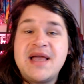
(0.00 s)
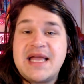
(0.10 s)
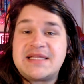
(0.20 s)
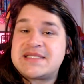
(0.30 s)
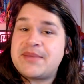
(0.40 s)

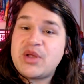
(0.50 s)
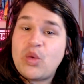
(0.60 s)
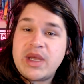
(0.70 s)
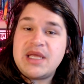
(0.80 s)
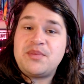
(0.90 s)
it's something
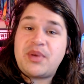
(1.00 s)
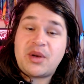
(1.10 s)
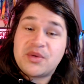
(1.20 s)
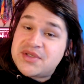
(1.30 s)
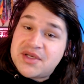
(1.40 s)
weird, but
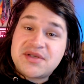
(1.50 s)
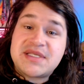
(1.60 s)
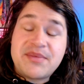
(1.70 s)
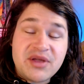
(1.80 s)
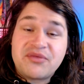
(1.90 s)
also
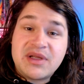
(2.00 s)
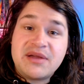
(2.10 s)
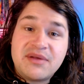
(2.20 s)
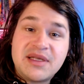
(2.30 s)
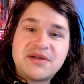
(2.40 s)
something really,
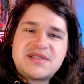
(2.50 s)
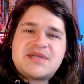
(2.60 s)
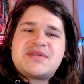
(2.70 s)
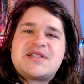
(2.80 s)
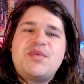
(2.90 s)
really good.
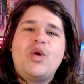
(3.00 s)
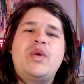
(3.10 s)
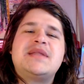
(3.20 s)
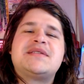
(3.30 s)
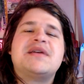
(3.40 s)
So it's a small
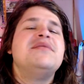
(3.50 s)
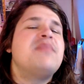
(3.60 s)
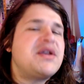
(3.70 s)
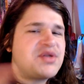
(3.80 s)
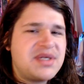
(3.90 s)
win, so
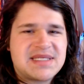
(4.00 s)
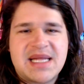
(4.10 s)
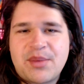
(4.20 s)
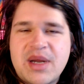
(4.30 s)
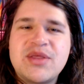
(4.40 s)
make sure you
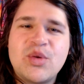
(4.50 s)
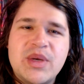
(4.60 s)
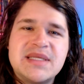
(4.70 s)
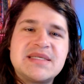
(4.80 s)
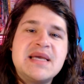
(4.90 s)
celebrate the
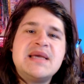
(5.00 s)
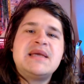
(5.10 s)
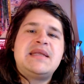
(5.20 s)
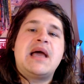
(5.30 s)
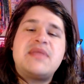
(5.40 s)
wins.
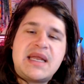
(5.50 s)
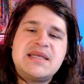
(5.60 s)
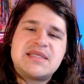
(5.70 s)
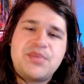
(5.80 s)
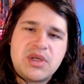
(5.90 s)
Now, that
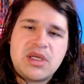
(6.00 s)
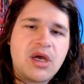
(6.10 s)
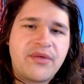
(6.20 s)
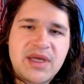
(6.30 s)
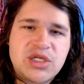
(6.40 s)
is the beauty
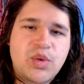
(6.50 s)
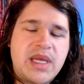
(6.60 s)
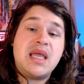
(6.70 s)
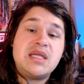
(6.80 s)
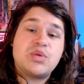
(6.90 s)
of each
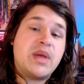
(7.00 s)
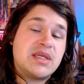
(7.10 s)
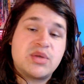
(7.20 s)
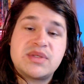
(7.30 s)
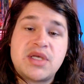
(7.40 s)

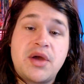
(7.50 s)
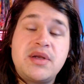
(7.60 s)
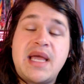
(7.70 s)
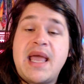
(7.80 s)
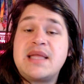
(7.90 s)
week to its
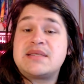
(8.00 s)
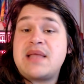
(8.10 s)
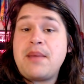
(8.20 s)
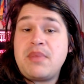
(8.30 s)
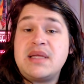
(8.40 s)
own, and
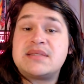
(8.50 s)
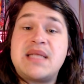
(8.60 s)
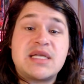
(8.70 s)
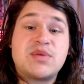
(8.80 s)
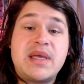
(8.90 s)
that means
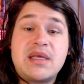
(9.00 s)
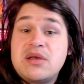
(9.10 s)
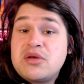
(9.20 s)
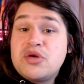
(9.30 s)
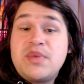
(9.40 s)
next
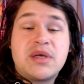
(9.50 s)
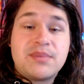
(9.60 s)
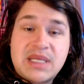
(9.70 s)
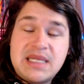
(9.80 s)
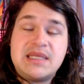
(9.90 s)
week could be
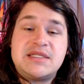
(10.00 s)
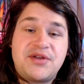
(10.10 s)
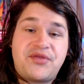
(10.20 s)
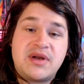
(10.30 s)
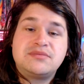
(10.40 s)
completely
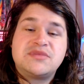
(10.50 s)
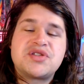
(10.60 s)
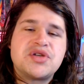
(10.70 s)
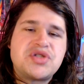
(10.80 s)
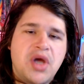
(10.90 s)
different,
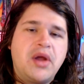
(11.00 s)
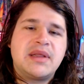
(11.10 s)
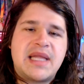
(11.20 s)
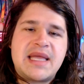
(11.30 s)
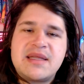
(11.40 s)
so don't
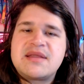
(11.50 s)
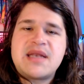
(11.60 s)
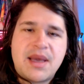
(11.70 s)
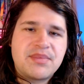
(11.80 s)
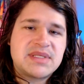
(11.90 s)
let the
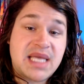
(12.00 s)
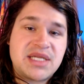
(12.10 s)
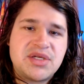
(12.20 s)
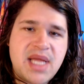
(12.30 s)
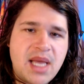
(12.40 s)
numbers
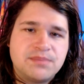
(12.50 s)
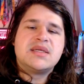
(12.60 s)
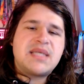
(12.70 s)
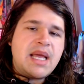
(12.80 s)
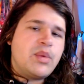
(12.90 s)
get you down.
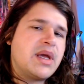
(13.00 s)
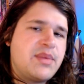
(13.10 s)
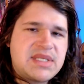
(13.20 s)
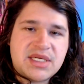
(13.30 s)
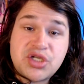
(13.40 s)
Today, we're gonna
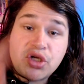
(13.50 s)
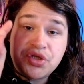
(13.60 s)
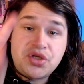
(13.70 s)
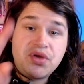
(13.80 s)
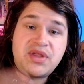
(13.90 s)
be touching on
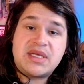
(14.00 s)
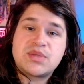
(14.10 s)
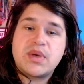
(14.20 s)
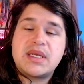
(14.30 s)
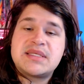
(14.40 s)
two things.
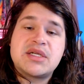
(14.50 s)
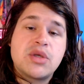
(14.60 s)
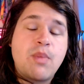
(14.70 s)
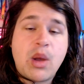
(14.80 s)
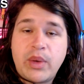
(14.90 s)
We're gonna touch
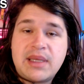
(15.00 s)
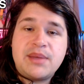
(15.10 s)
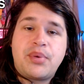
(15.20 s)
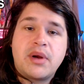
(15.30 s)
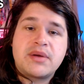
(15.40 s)
on my weekly
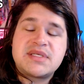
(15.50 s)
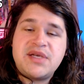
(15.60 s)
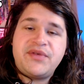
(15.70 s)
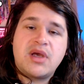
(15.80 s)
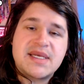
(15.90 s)
progress,
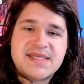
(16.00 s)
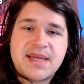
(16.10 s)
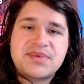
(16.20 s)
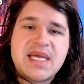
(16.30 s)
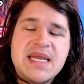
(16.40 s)
give you guys an
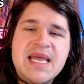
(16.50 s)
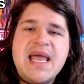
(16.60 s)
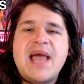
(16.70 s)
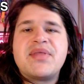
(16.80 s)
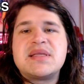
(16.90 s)
update,
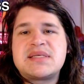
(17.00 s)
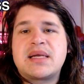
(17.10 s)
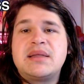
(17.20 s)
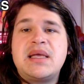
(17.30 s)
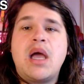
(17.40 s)
and then
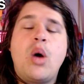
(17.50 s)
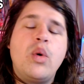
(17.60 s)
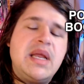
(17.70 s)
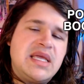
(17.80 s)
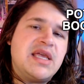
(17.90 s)
secondly, I
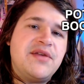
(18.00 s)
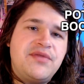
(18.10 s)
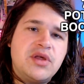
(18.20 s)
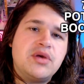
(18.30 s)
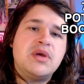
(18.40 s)
wanna give
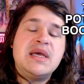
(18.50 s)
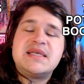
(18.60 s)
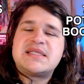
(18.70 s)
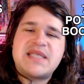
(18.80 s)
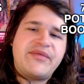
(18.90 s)
you
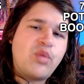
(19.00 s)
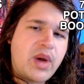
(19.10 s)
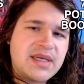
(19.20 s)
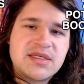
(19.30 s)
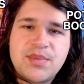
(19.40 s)
7
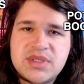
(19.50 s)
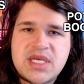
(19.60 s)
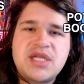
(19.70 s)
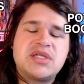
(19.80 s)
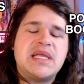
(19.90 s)
ways to
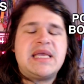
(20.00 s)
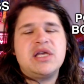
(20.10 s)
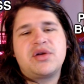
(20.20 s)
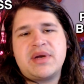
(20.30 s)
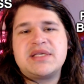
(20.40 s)
potentially
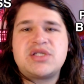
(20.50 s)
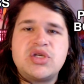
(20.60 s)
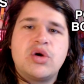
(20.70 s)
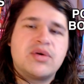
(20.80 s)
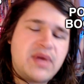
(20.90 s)
increase
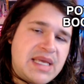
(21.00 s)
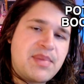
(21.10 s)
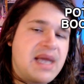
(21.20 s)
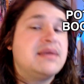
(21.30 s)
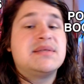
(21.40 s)
your
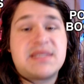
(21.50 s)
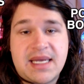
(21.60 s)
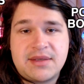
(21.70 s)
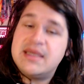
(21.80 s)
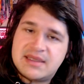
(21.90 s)
eBay
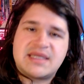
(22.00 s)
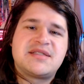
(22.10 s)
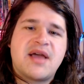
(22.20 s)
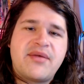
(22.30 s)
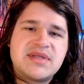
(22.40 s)
sales. Let's
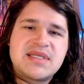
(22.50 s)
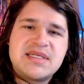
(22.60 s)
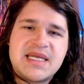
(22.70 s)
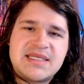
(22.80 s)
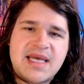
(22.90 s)
dive into the
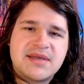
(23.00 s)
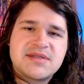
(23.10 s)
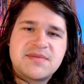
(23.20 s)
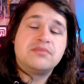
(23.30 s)
details.